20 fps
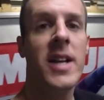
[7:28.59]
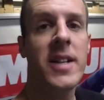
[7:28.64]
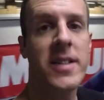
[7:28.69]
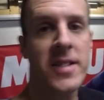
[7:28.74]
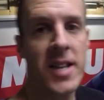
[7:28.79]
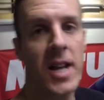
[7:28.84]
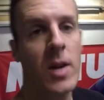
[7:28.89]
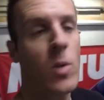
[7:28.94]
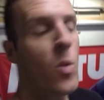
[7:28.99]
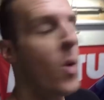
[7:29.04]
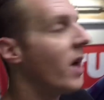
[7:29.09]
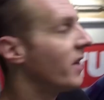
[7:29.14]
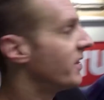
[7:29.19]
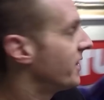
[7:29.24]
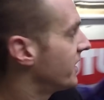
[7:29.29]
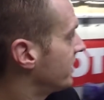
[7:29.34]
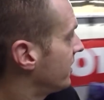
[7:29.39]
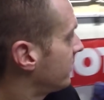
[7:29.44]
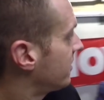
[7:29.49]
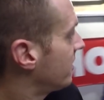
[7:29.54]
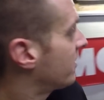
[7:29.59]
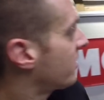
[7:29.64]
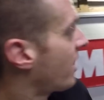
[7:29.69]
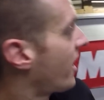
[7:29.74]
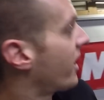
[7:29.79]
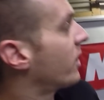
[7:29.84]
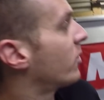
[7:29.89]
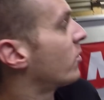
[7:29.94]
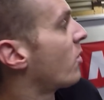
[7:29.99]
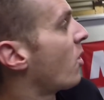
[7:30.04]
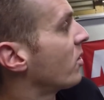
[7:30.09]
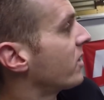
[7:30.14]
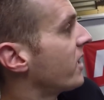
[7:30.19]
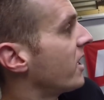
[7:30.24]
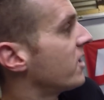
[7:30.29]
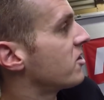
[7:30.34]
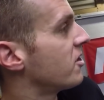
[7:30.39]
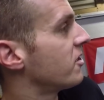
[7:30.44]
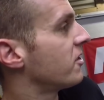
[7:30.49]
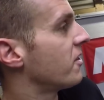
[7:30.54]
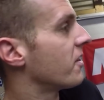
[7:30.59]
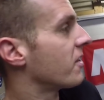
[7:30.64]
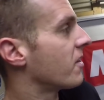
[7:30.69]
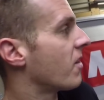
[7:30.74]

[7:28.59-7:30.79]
TIG welding this entire roll cage into the